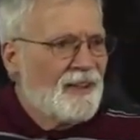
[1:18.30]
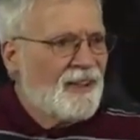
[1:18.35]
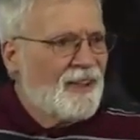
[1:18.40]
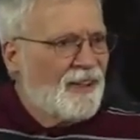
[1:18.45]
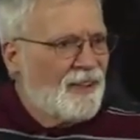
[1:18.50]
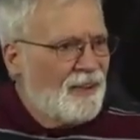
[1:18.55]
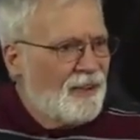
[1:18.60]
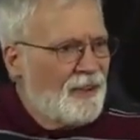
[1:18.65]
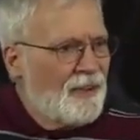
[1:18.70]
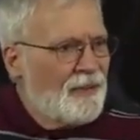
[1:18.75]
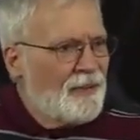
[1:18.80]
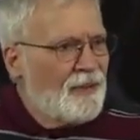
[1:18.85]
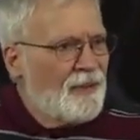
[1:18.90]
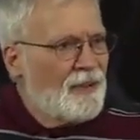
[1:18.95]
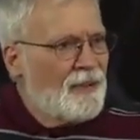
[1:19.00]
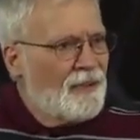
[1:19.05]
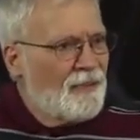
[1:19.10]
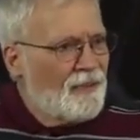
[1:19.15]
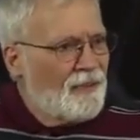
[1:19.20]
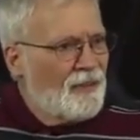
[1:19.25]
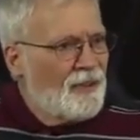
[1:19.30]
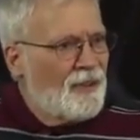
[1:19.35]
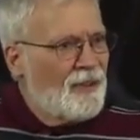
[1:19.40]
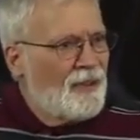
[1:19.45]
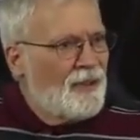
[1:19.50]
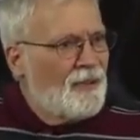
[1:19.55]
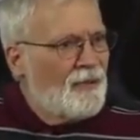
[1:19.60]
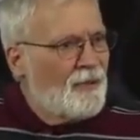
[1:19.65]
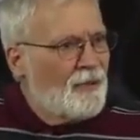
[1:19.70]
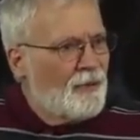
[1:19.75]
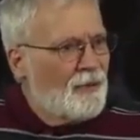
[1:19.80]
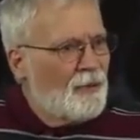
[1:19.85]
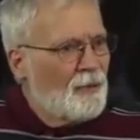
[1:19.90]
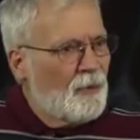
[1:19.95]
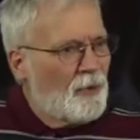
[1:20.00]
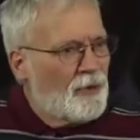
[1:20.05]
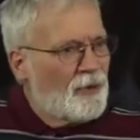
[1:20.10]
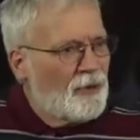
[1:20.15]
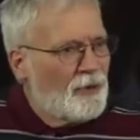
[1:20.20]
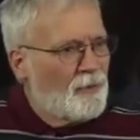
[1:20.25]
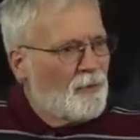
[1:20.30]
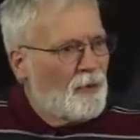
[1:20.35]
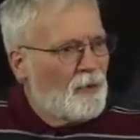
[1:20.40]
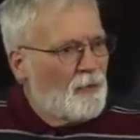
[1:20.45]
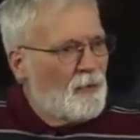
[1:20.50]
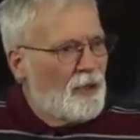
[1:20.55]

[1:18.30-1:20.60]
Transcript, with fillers: clearly seen through what has been